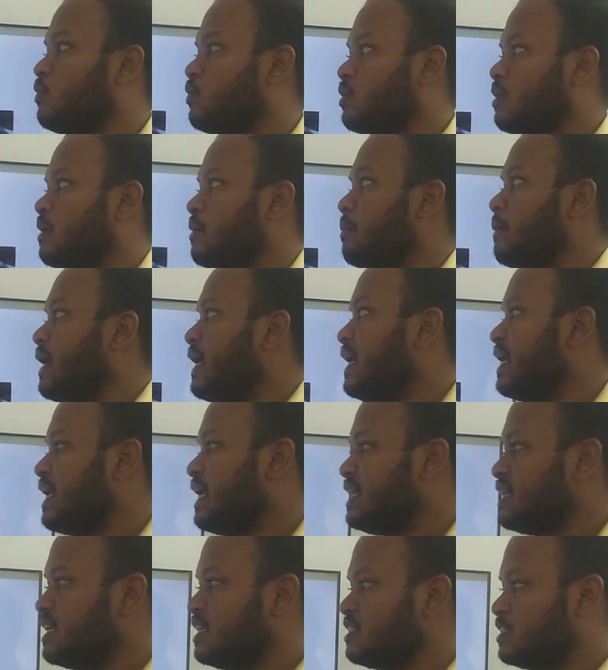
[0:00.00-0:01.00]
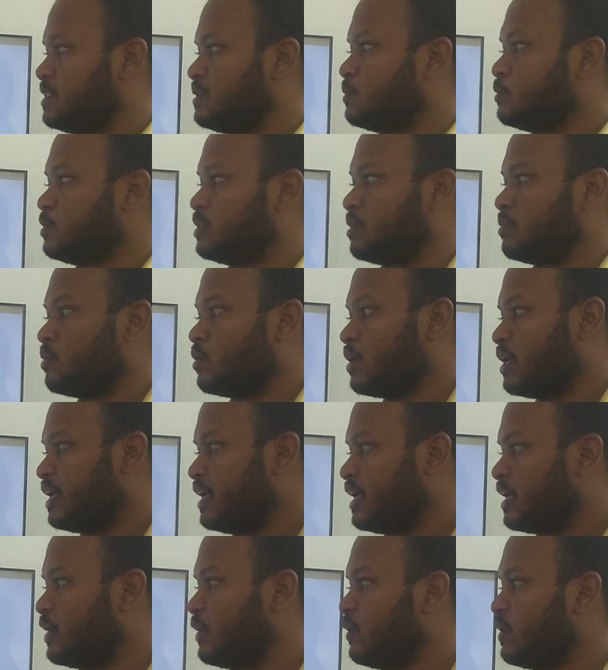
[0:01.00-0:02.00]
board, maintaining the distribution board.
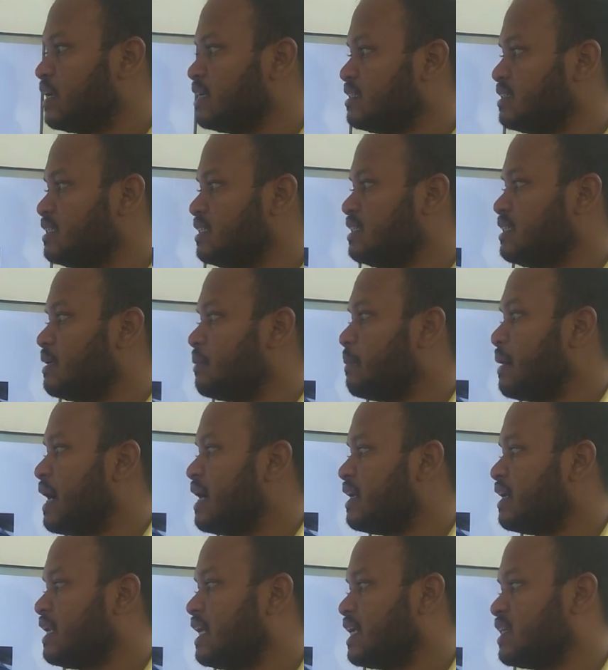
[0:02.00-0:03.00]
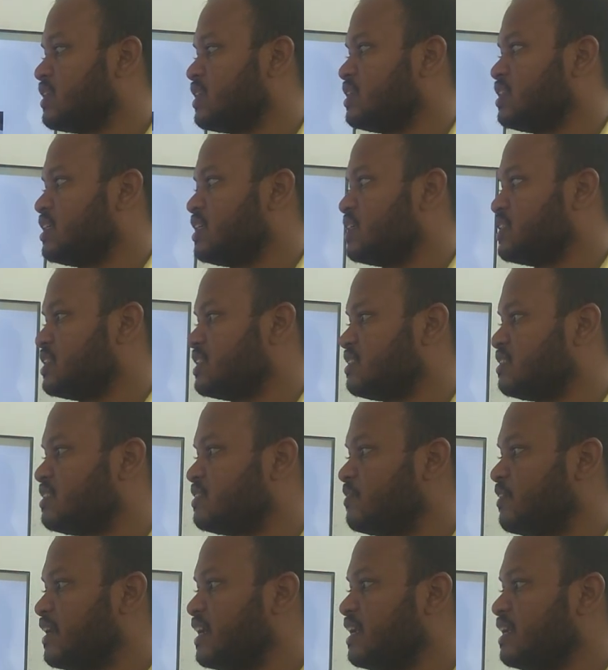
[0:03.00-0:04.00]
Here you can see the battery authentication
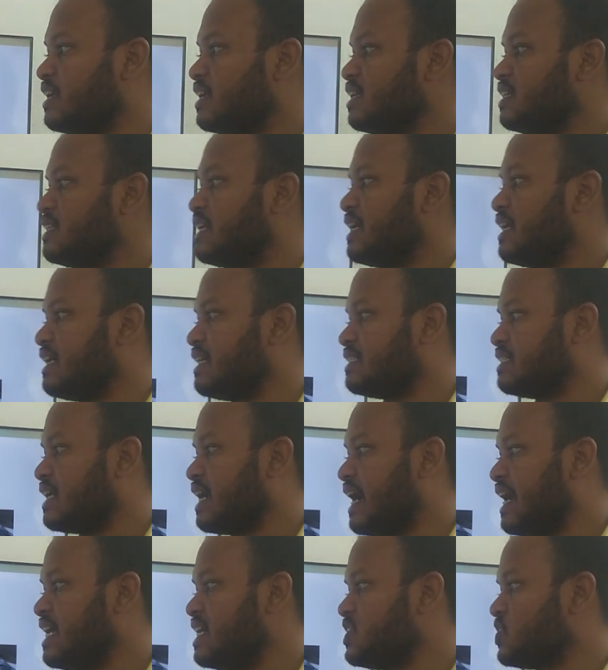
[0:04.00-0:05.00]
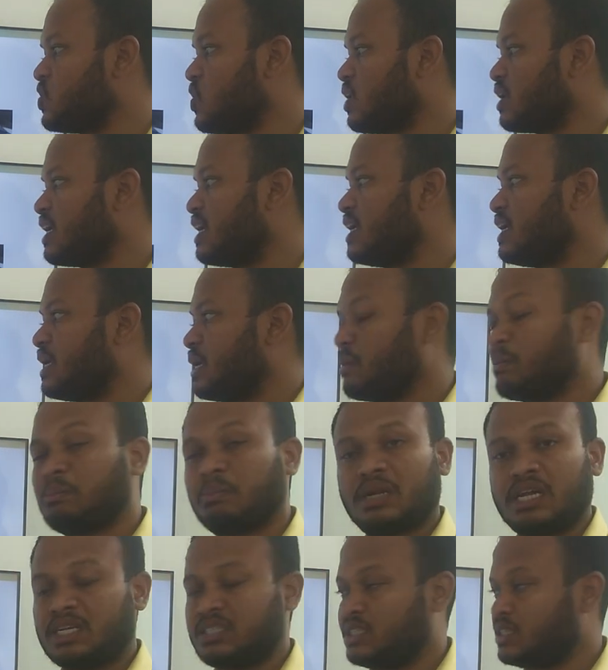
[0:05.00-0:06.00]
failure, the high socket
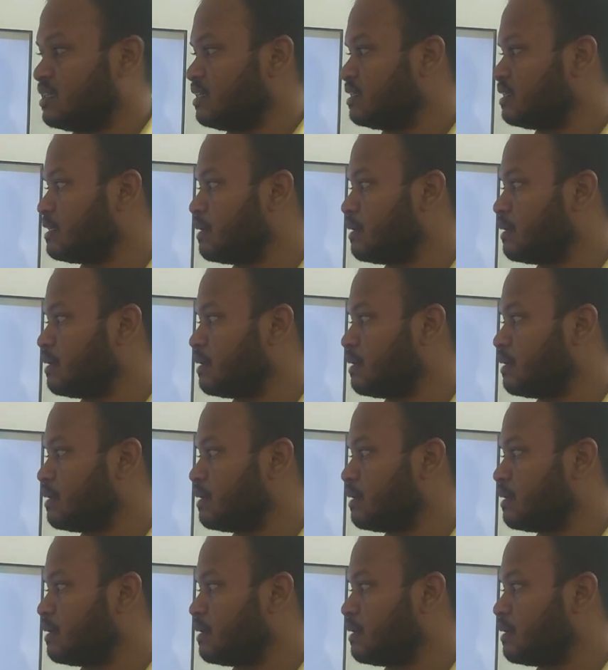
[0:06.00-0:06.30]
temperature,